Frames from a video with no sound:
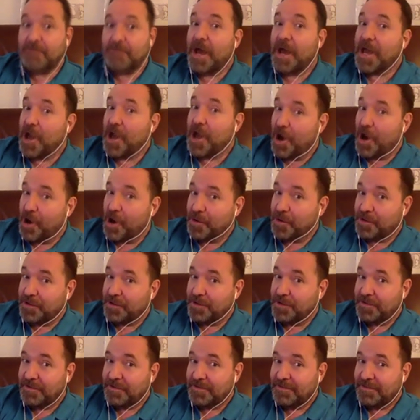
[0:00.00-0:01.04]
my
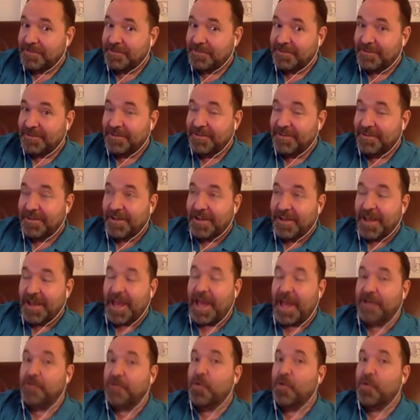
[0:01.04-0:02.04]
own and